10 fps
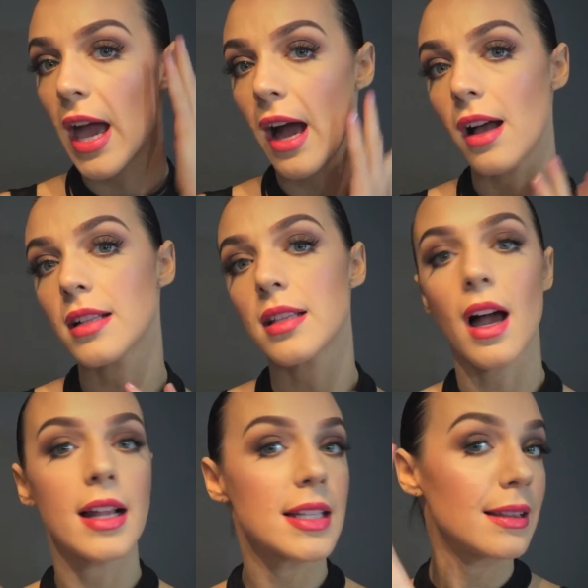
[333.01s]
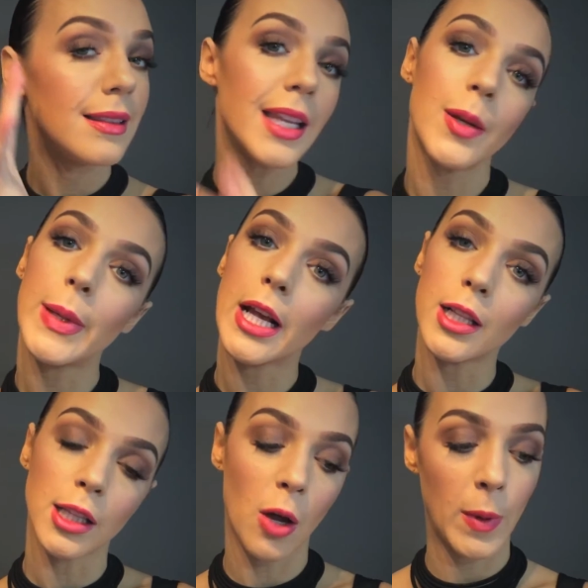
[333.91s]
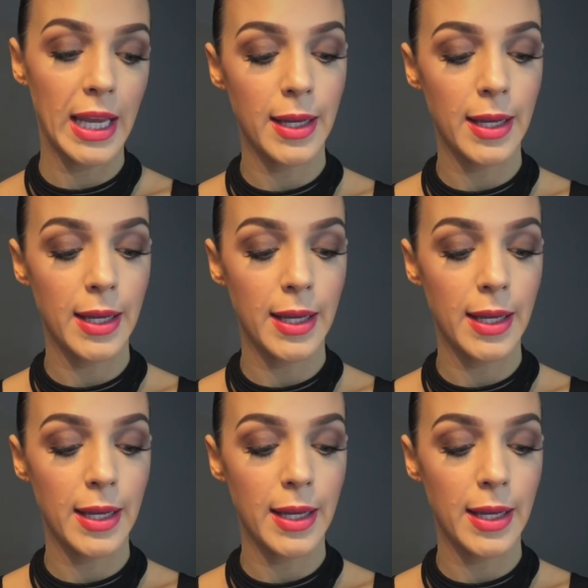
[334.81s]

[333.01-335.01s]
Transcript: outsides a little bit glowy.